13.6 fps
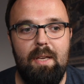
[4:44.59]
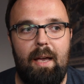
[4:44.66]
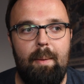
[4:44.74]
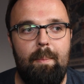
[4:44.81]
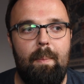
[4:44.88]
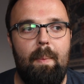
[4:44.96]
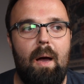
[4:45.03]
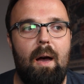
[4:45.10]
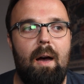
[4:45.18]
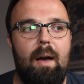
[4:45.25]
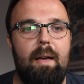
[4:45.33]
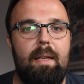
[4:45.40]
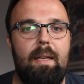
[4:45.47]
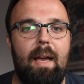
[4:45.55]

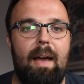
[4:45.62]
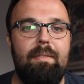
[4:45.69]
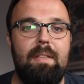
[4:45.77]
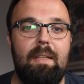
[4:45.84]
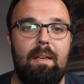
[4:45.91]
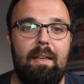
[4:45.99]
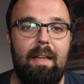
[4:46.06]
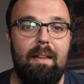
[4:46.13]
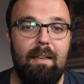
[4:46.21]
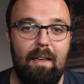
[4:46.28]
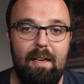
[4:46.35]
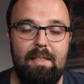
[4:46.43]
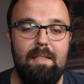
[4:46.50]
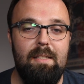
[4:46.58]
I have to get the
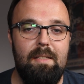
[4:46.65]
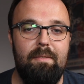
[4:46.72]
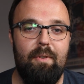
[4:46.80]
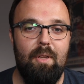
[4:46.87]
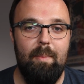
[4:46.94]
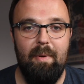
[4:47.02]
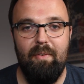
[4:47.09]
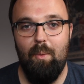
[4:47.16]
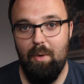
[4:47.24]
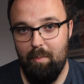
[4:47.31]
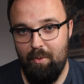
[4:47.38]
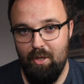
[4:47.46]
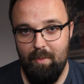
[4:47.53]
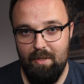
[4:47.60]
license for them if I
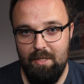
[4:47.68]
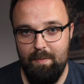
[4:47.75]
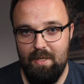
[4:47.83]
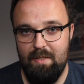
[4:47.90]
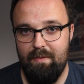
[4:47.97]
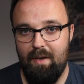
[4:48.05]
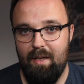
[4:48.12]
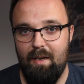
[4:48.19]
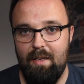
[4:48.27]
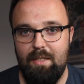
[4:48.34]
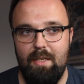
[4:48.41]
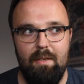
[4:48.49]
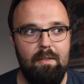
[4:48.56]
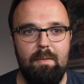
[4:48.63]
want to put them on Spotify and
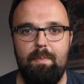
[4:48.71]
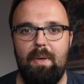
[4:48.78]
iTunes,